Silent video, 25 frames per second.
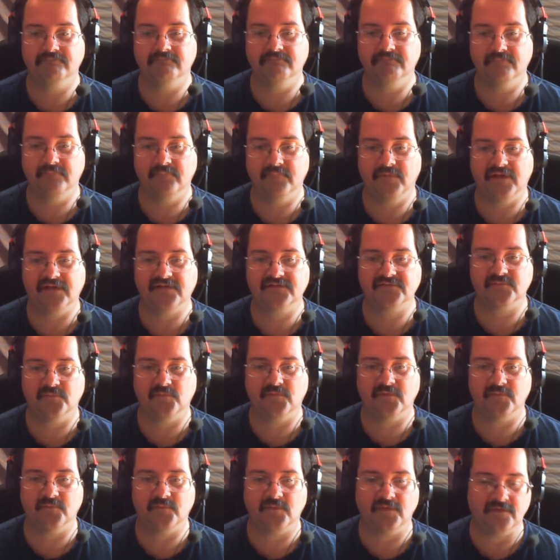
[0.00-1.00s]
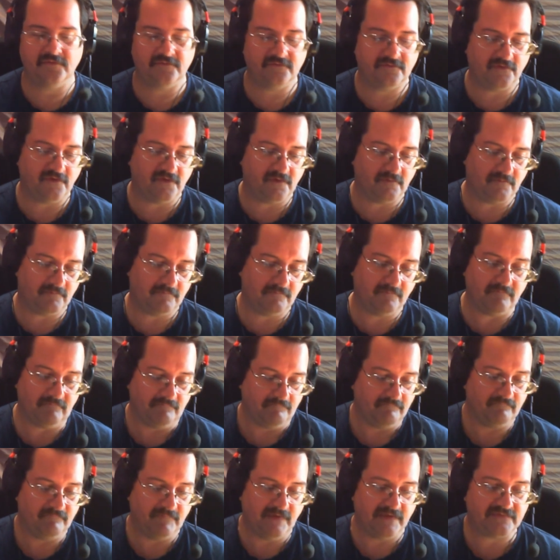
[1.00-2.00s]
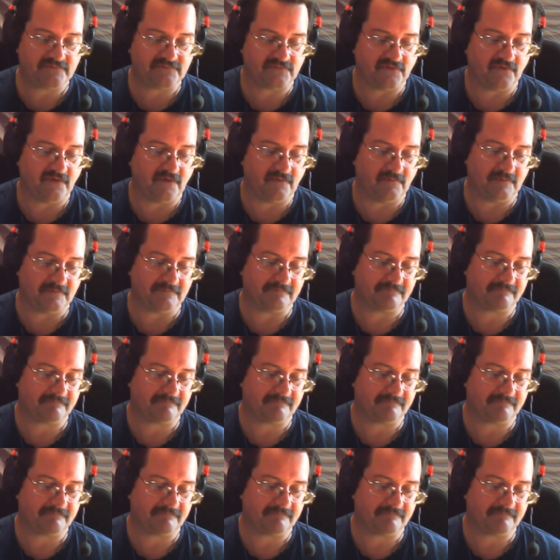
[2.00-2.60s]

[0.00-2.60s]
makes a 1/1 makes a goblin.